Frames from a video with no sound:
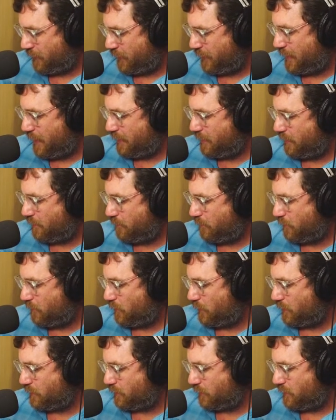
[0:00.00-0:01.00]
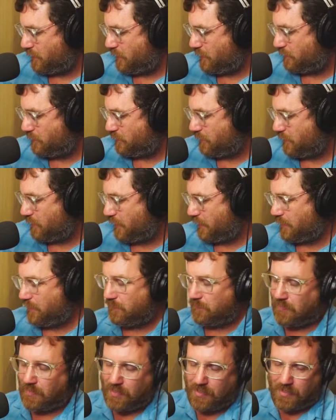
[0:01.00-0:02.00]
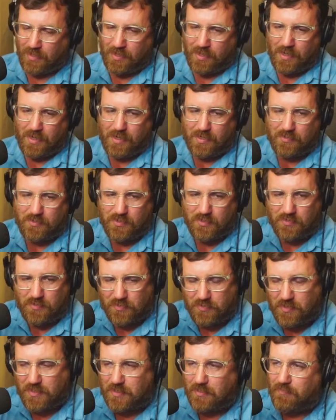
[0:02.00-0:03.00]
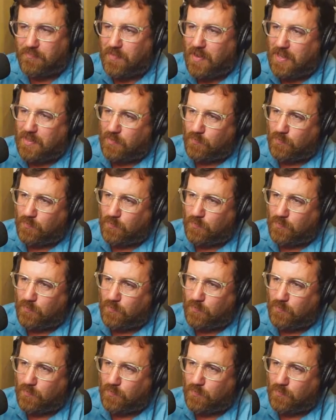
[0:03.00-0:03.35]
And that number is a constant that is just to signify